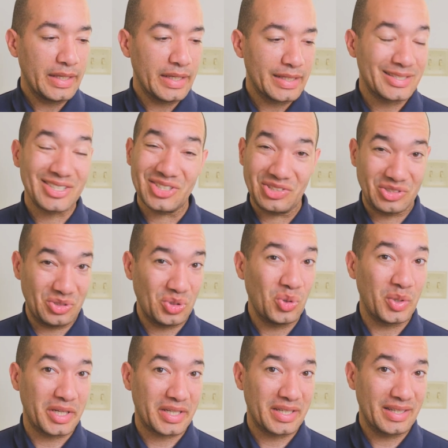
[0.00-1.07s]
It's just a little
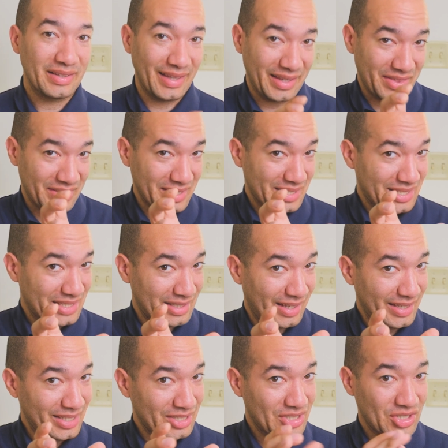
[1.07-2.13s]
quick, like the
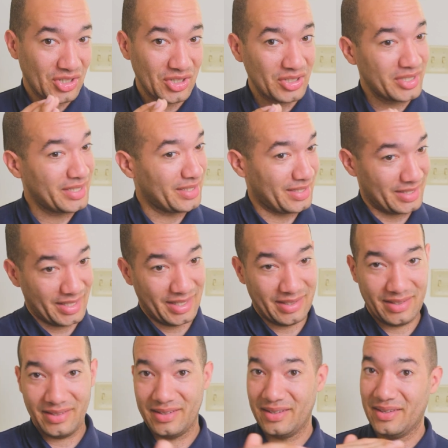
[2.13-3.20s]
slightest turn can
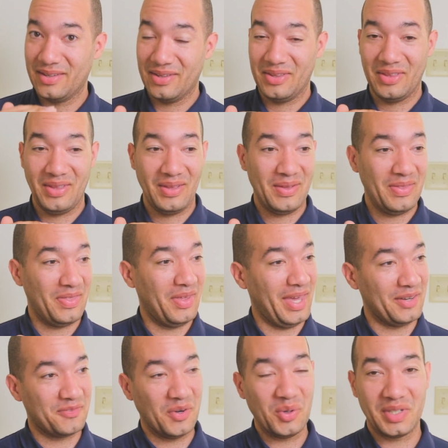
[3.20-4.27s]
send
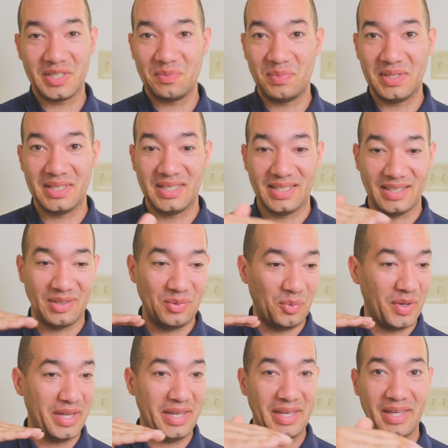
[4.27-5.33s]
that focus peaking
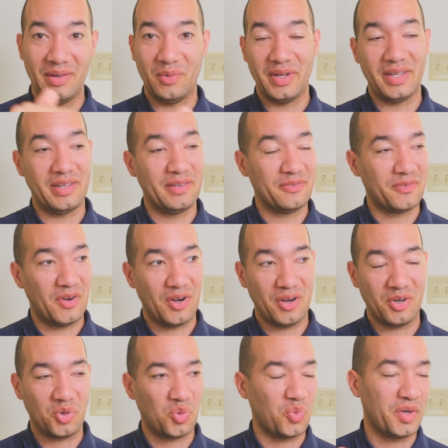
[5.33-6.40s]
way, way
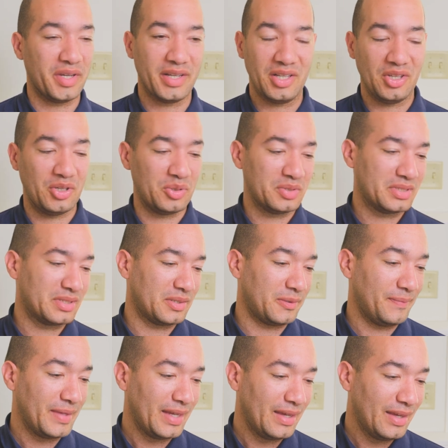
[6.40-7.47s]
far, way close.
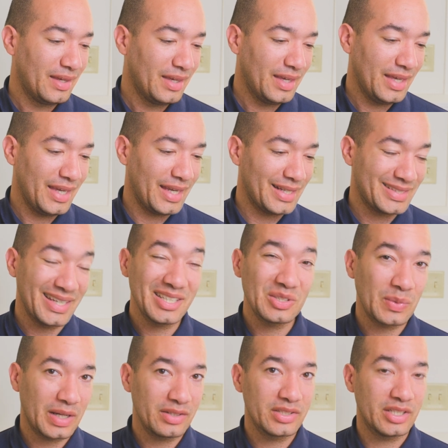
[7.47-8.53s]
So it takes
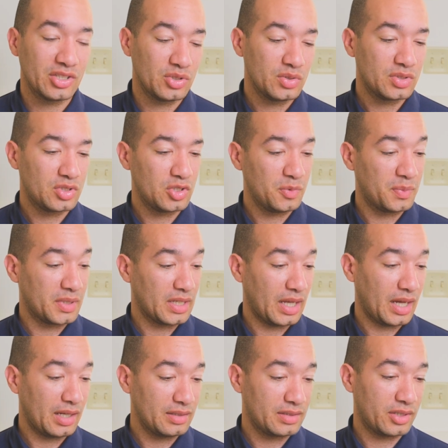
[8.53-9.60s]
a while to get used to, but
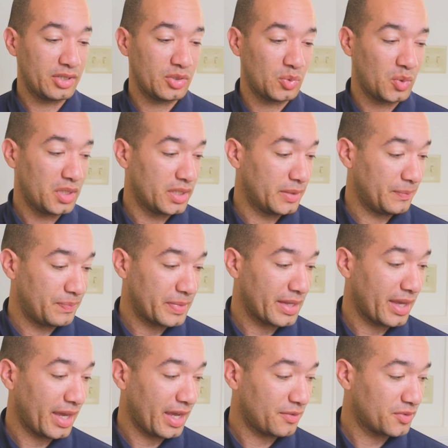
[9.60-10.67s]
I'll tell you what,
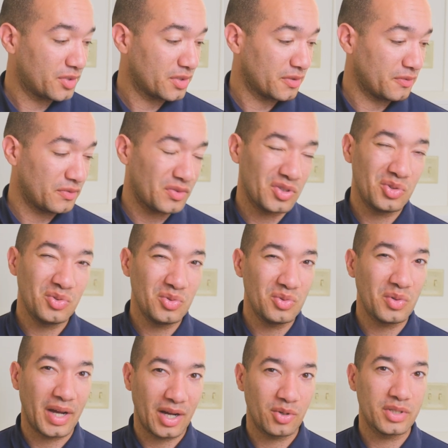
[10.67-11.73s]
after a
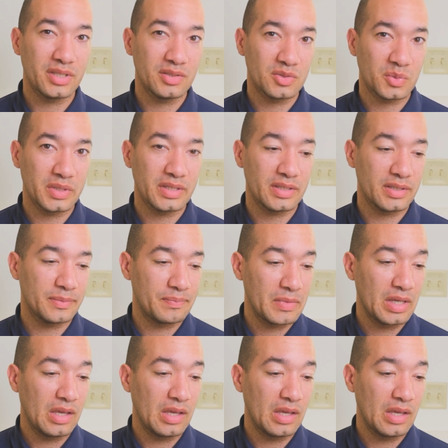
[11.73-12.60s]
few outings with it,